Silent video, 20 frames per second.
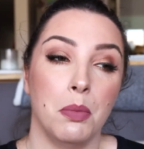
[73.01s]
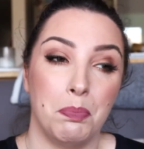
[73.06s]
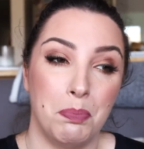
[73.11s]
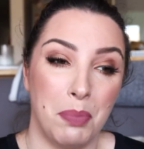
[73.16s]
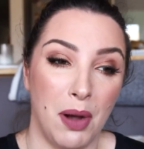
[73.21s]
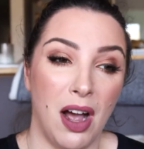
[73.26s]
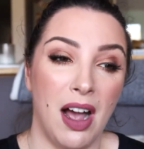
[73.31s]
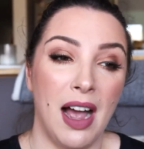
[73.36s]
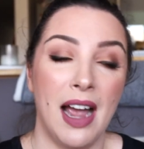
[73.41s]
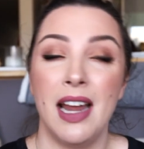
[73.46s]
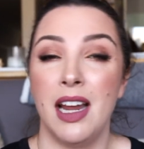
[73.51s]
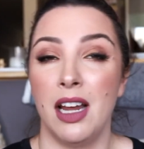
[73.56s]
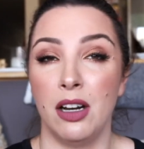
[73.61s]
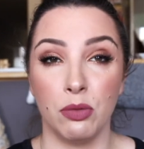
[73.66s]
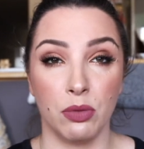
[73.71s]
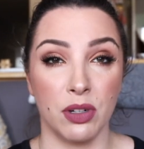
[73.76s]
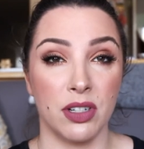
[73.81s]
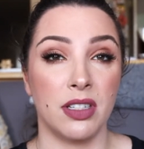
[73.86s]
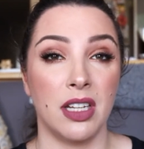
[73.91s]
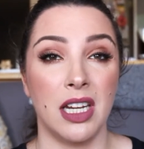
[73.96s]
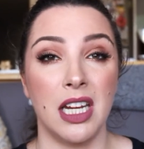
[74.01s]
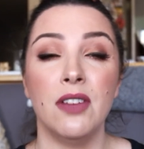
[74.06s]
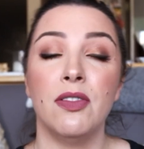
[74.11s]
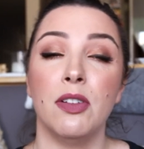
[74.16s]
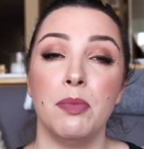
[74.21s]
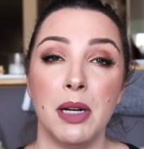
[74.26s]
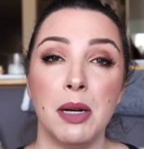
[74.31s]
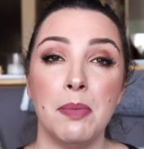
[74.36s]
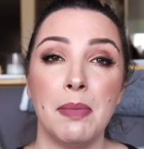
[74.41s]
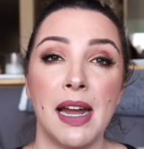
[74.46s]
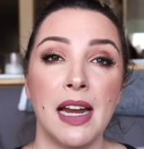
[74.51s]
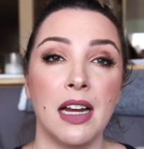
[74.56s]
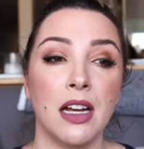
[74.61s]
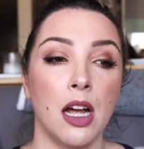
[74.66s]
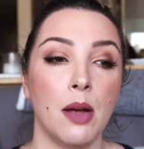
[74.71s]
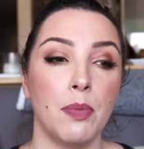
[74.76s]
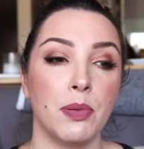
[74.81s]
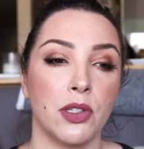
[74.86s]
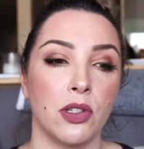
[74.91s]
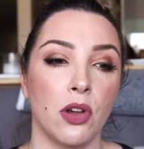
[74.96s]
buy and receive a bit of
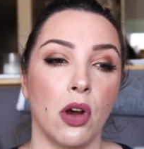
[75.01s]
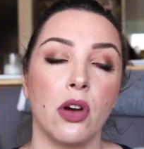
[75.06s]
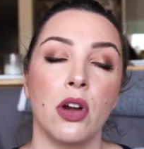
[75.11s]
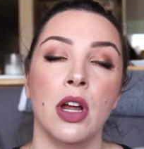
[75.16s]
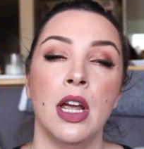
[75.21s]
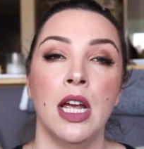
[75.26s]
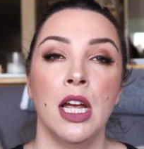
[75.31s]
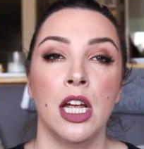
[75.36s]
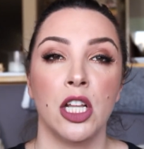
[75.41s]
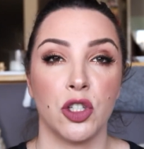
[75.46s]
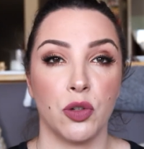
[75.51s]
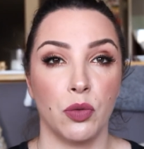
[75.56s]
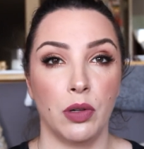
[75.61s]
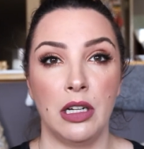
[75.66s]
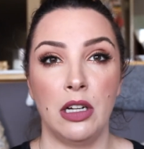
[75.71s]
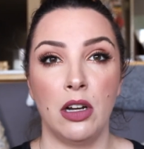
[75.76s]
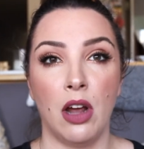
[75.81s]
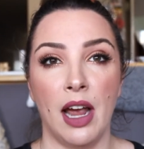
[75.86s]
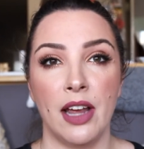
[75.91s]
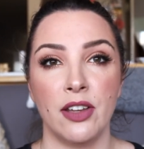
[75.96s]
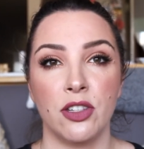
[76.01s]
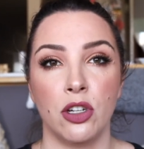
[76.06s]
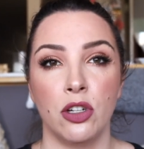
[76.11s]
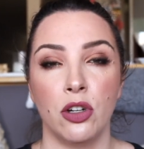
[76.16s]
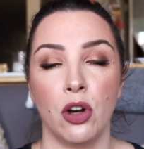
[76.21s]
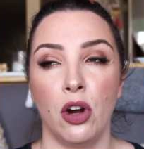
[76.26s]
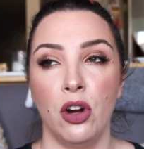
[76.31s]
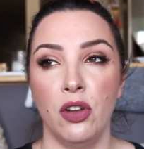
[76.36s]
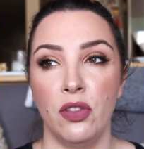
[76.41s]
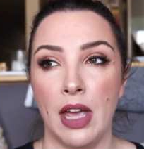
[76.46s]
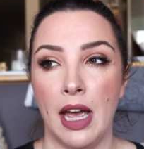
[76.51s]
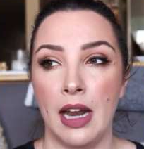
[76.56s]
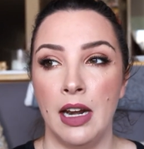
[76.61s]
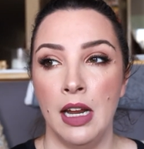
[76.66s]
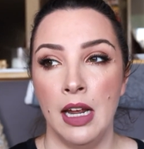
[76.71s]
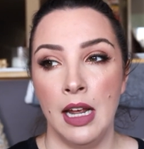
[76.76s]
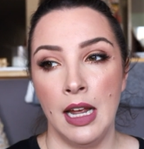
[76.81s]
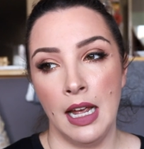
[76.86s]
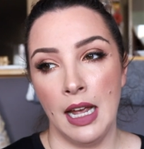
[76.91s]
makeup, so it's really nice to know that